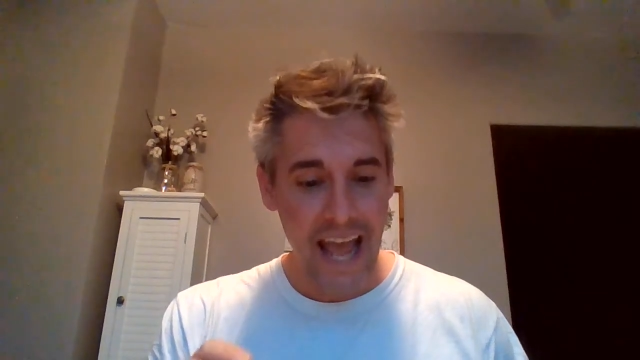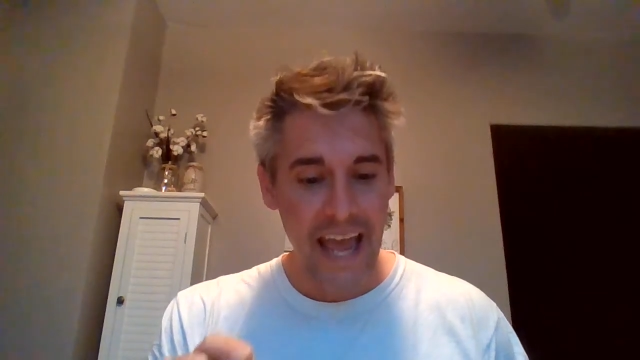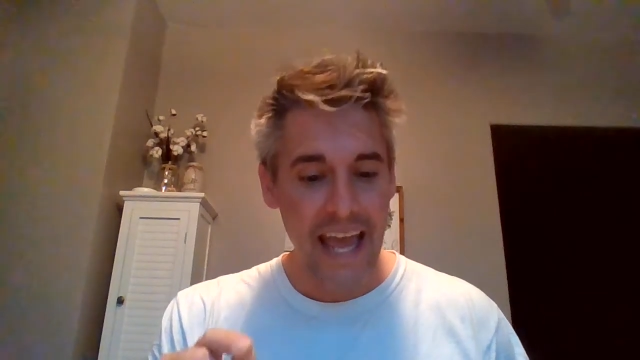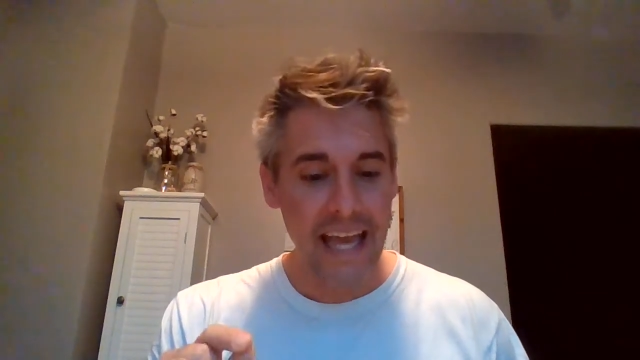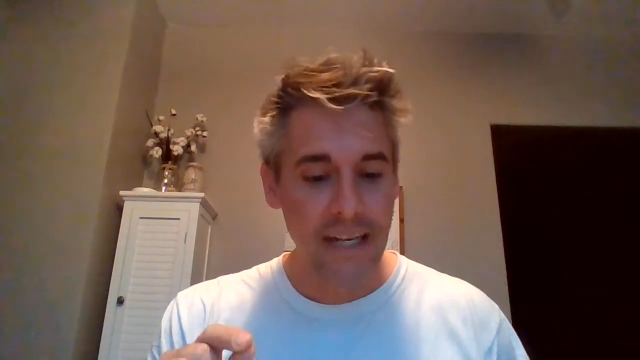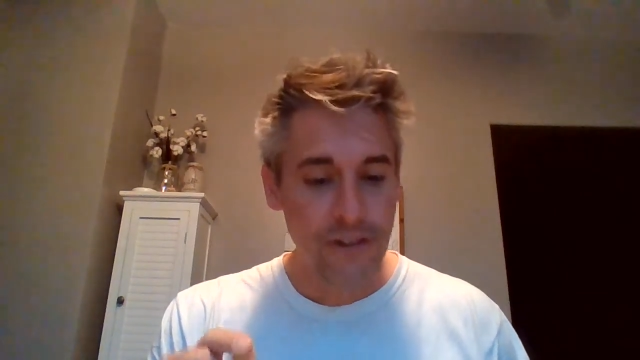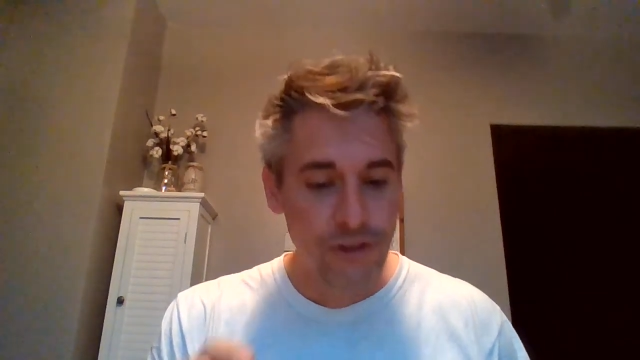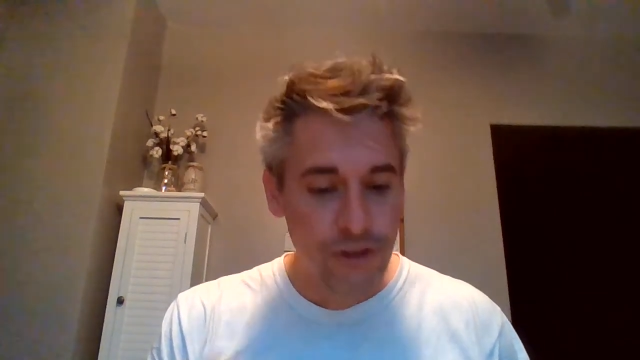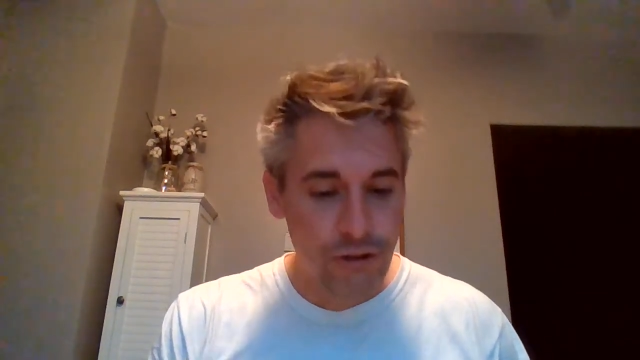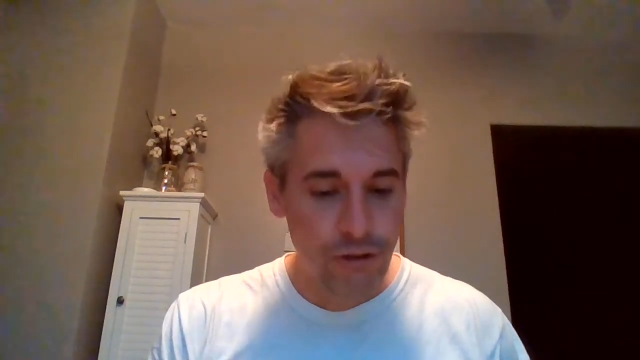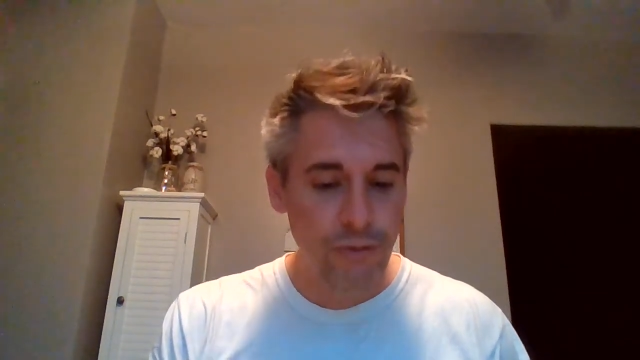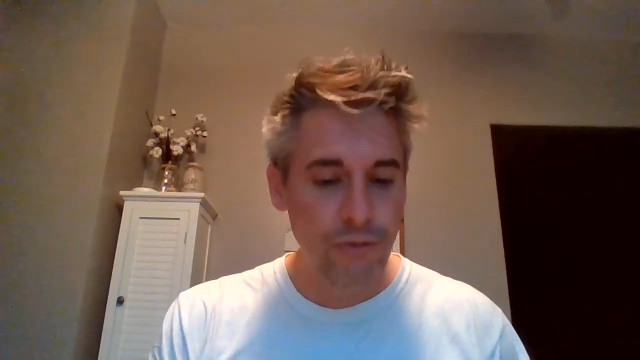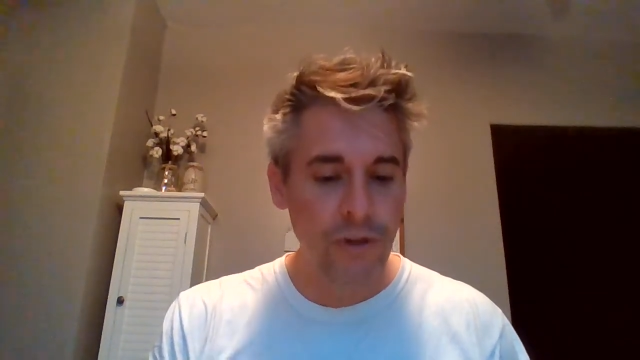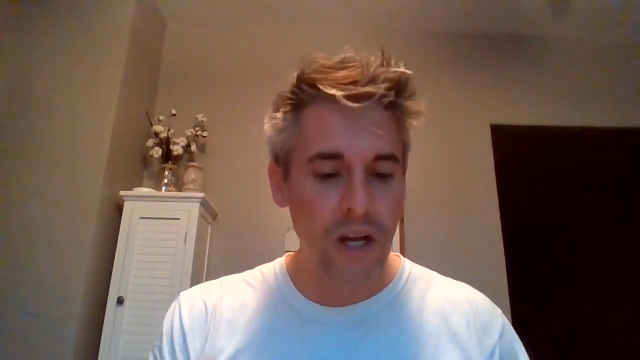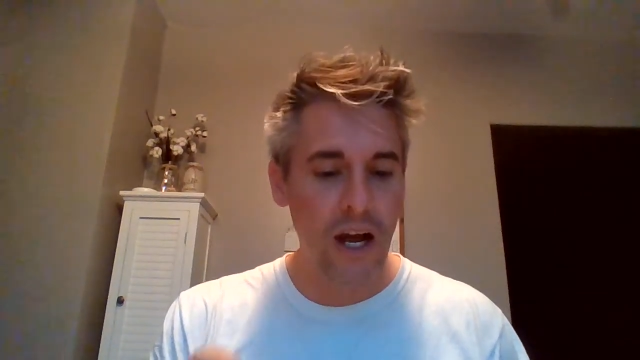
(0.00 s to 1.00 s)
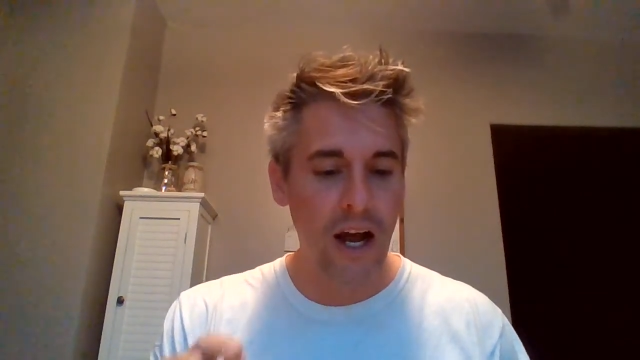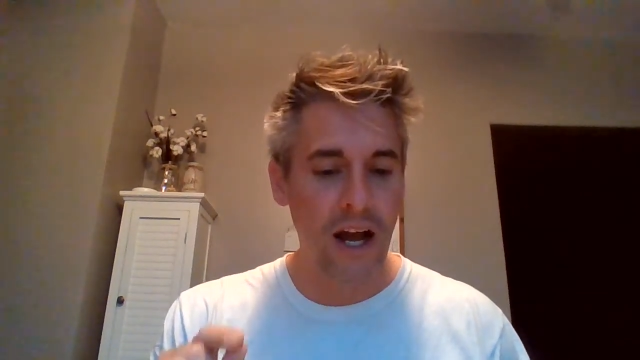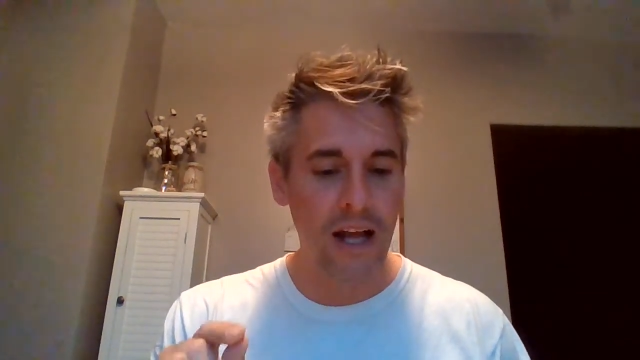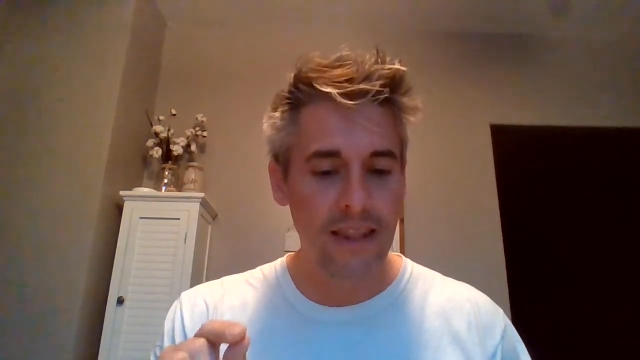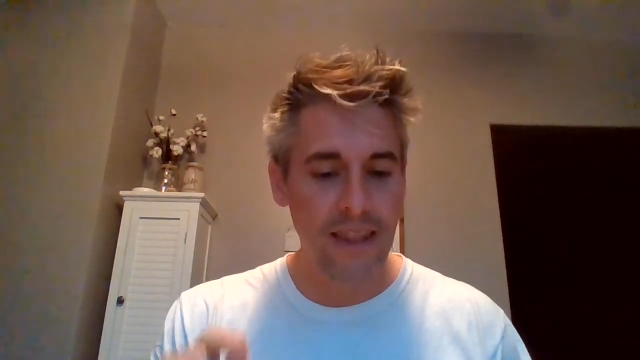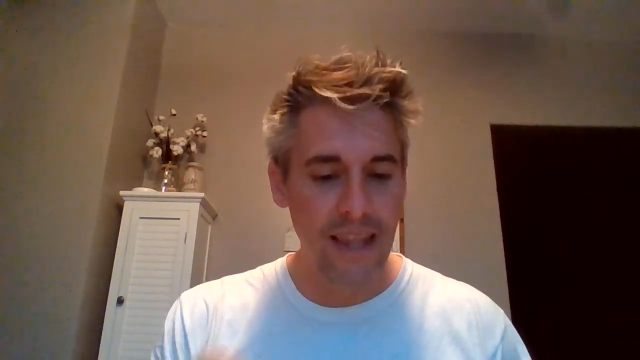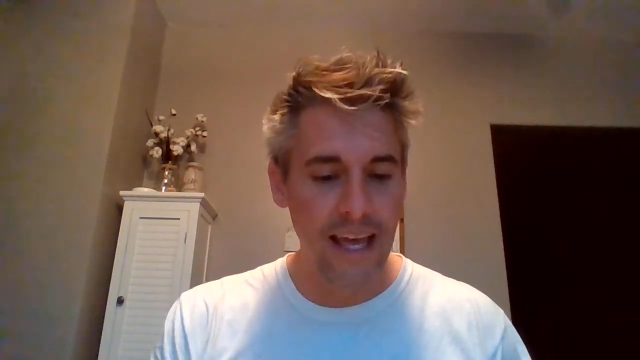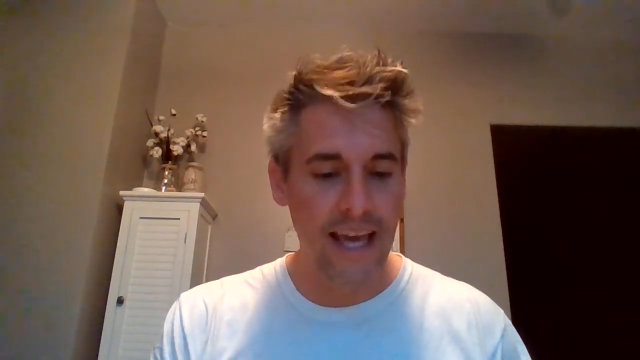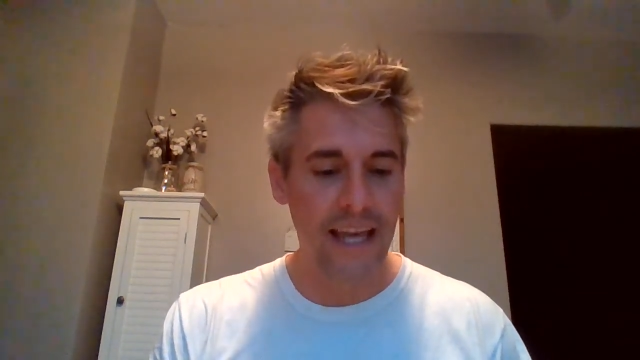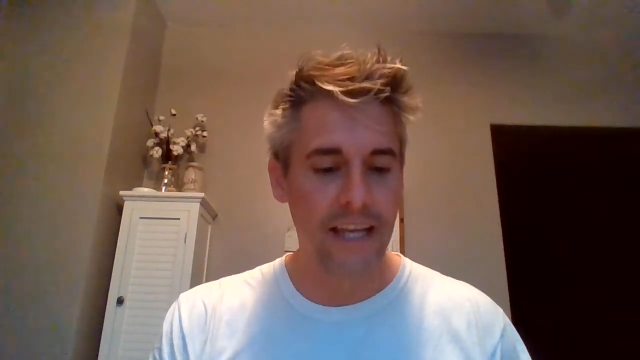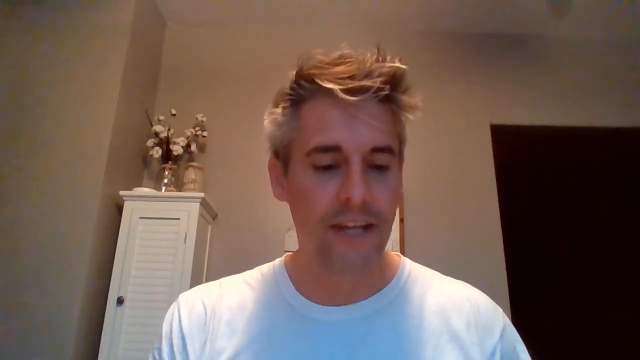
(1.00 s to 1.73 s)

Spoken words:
and do not let